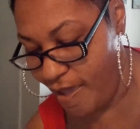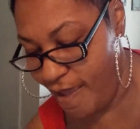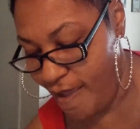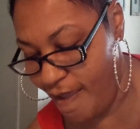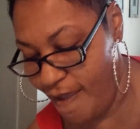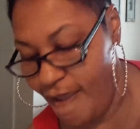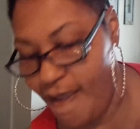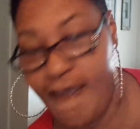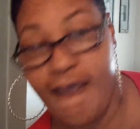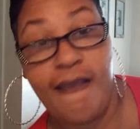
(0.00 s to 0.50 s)

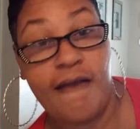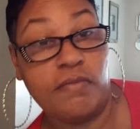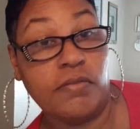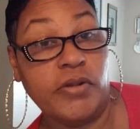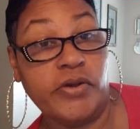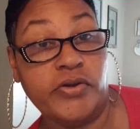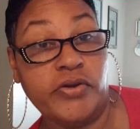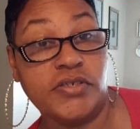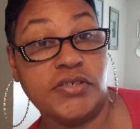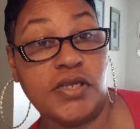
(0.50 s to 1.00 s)
hey, I'm
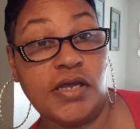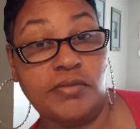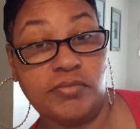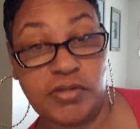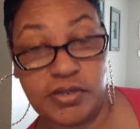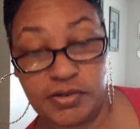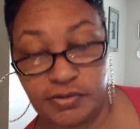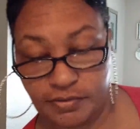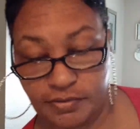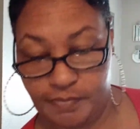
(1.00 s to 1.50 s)
learning
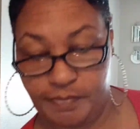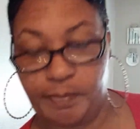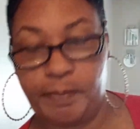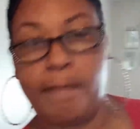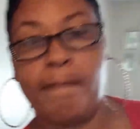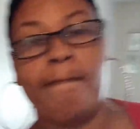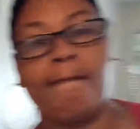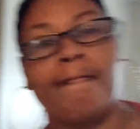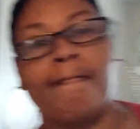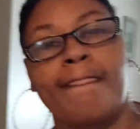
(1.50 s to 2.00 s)
something.
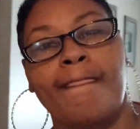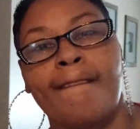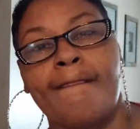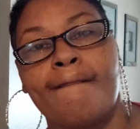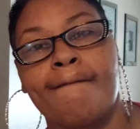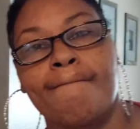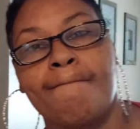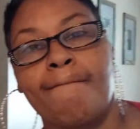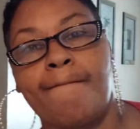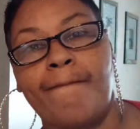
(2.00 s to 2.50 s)

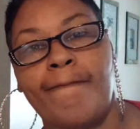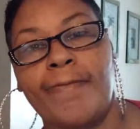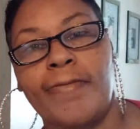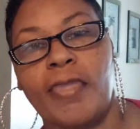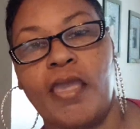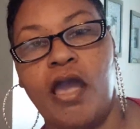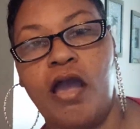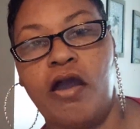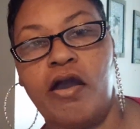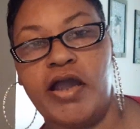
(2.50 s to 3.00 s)

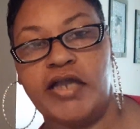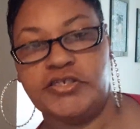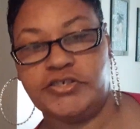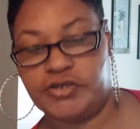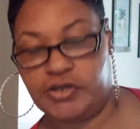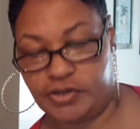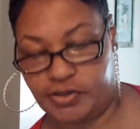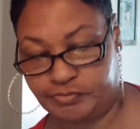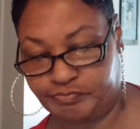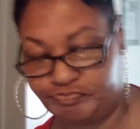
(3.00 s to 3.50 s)
All right,
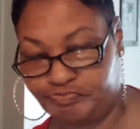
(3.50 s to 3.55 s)
y'all.